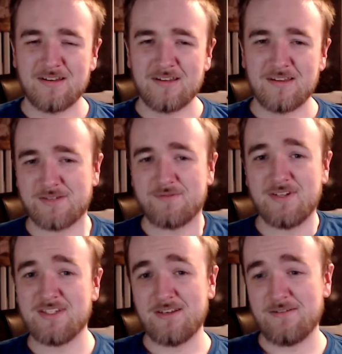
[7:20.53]
That's why I
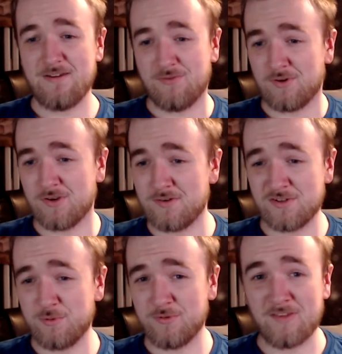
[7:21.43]
said F1 go
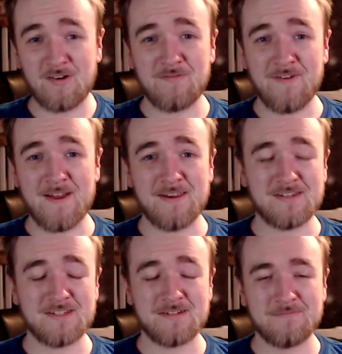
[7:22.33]
toward their own
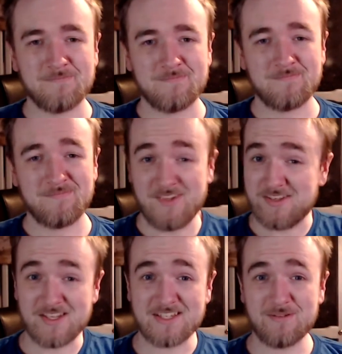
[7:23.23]
fans. Because
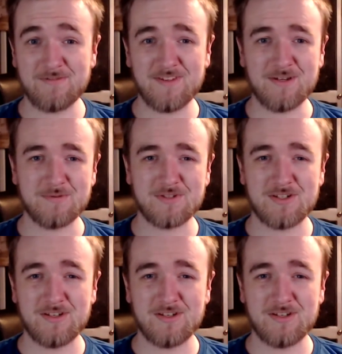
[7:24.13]
that's how it feels.